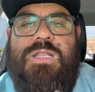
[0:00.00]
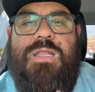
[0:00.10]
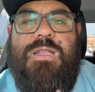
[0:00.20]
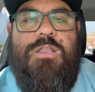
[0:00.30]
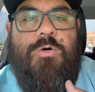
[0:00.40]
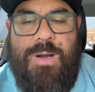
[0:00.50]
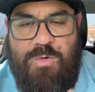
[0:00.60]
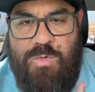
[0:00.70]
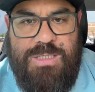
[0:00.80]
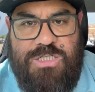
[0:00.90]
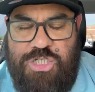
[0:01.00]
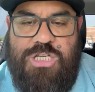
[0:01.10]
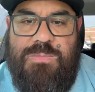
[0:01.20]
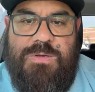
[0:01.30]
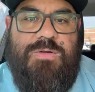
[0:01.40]
Nobody wants
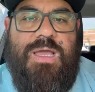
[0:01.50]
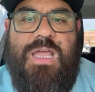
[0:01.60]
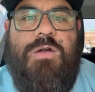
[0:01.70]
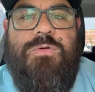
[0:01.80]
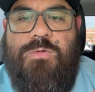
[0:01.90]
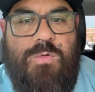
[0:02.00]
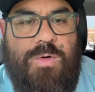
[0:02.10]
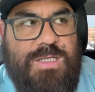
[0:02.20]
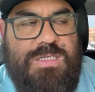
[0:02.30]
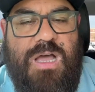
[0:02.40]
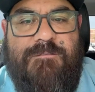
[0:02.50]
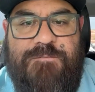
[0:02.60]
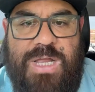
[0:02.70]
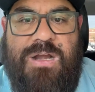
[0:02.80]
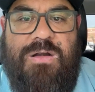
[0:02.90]
cheap, okay? Everyone wants a
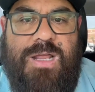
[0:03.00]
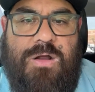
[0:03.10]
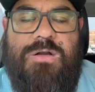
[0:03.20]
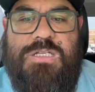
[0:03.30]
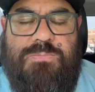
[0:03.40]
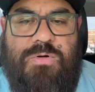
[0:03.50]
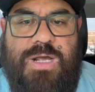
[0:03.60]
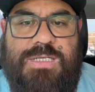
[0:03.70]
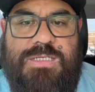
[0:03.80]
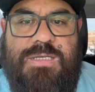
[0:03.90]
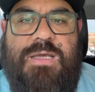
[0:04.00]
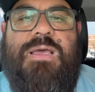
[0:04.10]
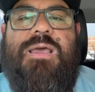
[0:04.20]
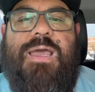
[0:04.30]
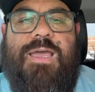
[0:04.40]
fair and honest price.
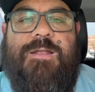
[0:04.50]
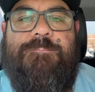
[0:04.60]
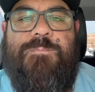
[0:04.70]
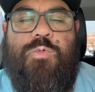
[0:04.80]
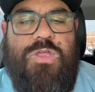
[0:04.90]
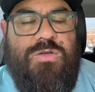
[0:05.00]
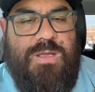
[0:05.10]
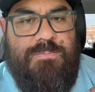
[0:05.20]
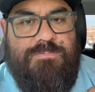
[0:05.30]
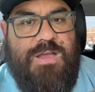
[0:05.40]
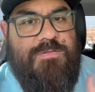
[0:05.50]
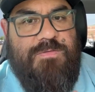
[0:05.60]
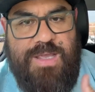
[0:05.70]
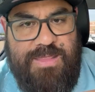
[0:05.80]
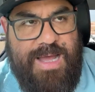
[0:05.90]
And when you can
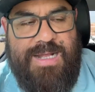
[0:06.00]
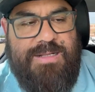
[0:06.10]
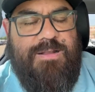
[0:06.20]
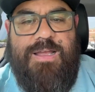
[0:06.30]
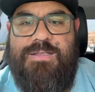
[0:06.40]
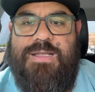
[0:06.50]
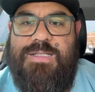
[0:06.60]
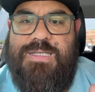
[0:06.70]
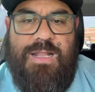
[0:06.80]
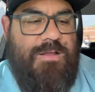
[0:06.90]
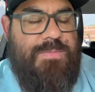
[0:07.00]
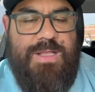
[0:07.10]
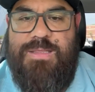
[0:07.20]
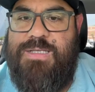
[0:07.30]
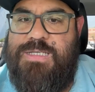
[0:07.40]
convey that and tell them
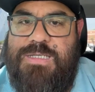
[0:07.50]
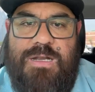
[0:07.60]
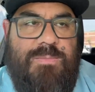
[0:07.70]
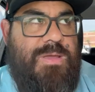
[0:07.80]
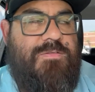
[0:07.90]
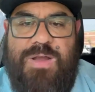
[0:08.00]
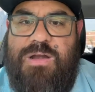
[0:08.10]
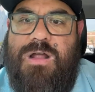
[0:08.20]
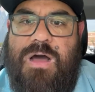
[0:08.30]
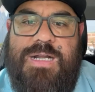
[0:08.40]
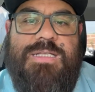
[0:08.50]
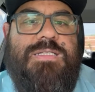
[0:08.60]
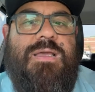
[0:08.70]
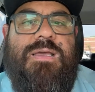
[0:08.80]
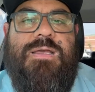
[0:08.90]
that this is going to be fair and
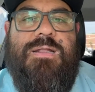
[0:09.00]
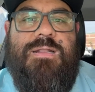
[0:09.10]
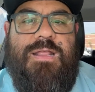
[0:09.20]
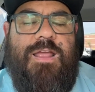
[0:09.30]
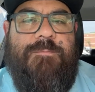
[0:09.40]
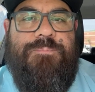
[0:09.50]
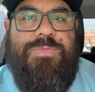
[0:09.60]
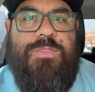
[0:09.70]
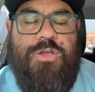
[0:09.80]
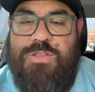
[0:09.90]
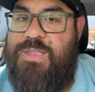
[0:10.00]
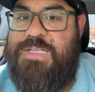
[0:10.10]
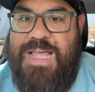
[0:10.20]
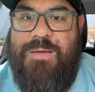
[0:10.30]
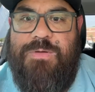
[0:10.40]
honest, then good things
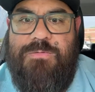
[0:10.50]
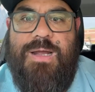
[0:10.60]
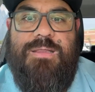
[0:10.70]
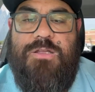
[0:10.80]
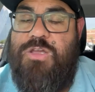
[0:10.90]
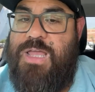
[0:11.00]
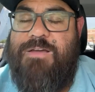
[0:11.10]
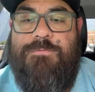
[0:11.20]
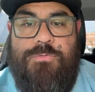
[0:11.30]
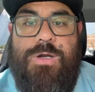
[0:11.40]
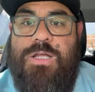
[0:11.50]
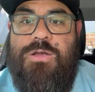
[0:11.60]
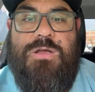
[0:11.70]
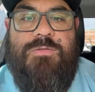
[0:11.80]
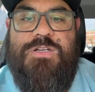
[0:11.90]
happen, right? That you can have really
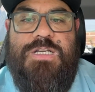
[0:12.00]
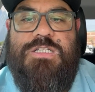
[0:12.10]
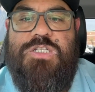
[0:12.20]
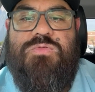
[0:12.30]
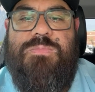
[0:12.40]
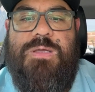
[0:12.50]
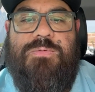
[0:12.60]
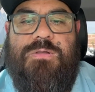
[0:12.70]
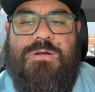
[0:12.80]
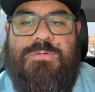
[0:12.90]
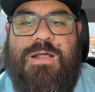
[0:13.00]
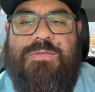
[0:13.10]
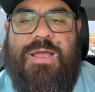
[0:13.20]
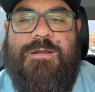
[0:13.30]
good conversations with people around that.